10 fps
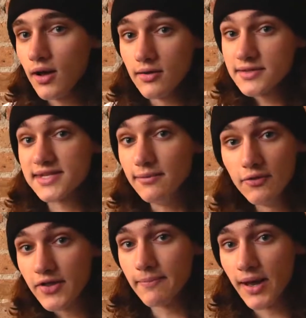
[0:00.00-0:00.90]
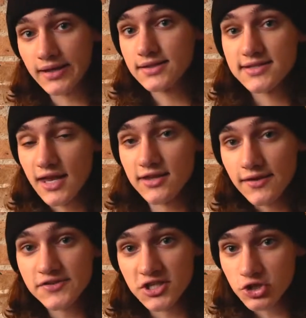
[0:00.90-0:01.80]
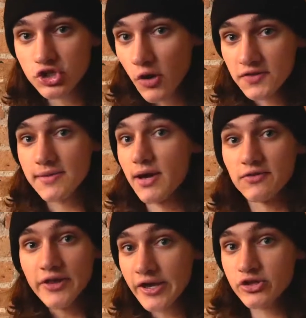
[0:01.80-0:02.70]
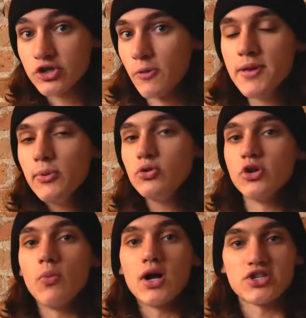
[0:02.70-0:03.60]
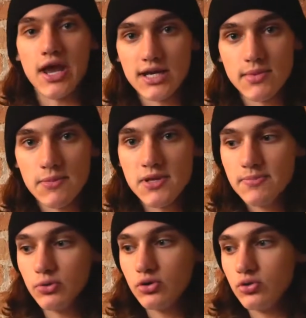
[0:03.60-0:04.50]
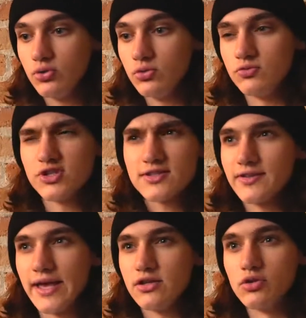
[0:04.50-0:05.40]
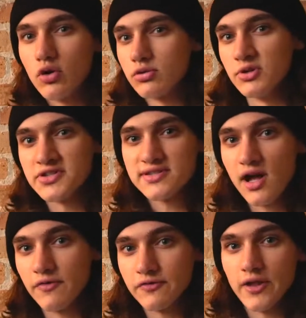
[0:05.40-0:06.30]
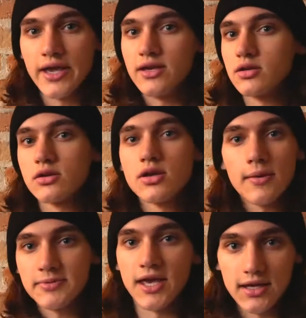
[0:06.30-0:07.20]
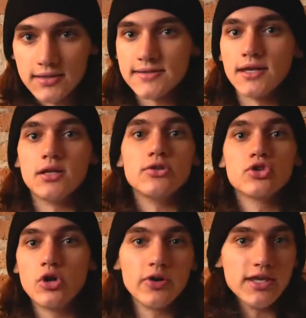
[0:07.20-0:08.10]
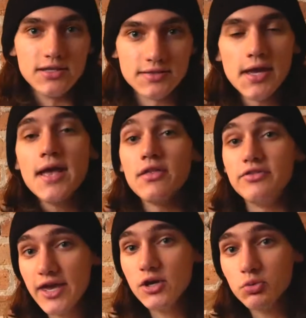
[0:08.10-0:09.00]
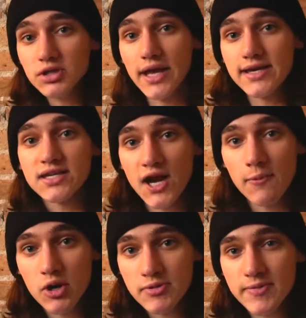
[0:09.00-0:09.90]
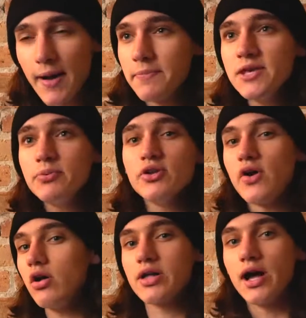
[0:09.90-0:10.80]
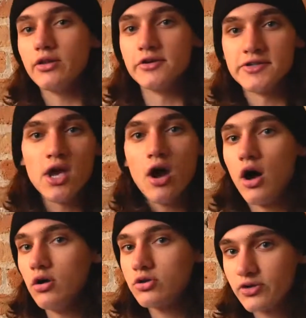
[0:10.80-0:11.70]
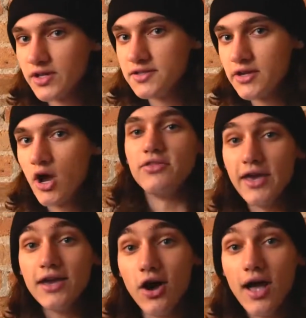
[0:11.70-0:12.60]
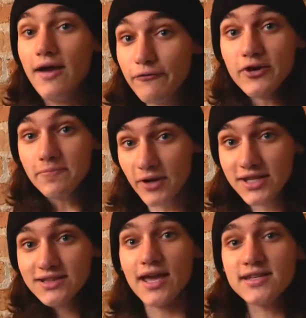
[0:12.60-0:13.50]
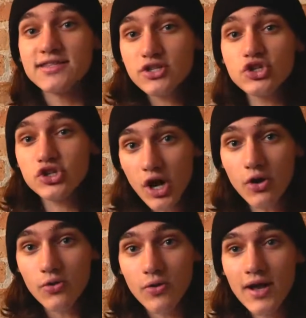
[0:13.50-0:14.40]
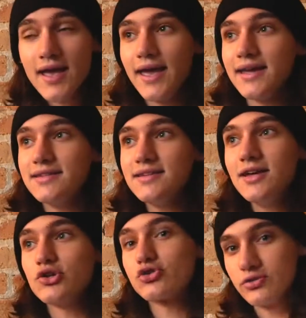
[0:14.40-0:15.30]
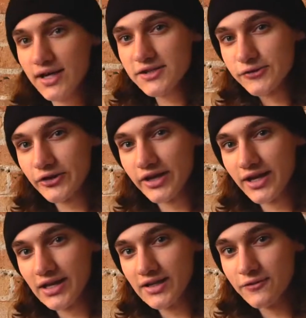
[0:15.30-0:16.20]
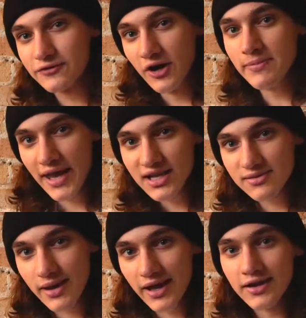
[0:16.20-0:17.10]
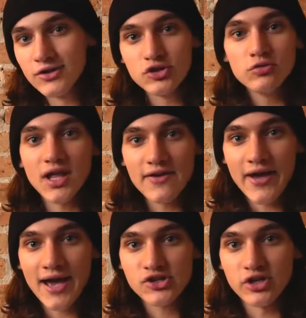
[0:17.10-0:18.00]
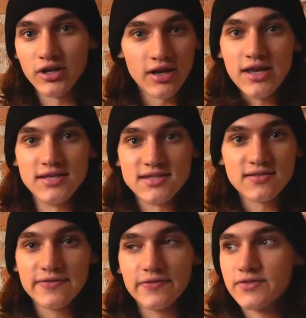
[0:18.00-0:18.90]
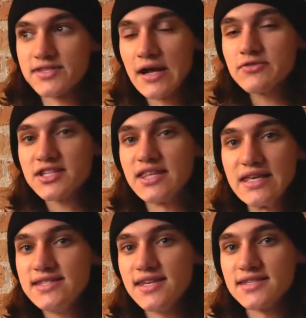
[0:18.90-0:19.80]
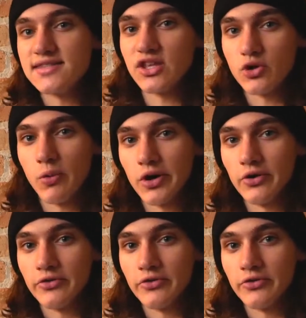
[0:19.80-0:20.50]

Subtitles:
some of them might say they've seen the show and they might have liked the show. People who don't watch anime, people who just like normal stuff like cupcakes and cookies, they will like Cowboy Bebop. People of all colors, all creeds, everybody likes this show. And transferring it from anime to live action sounds like the easiest thing in the world.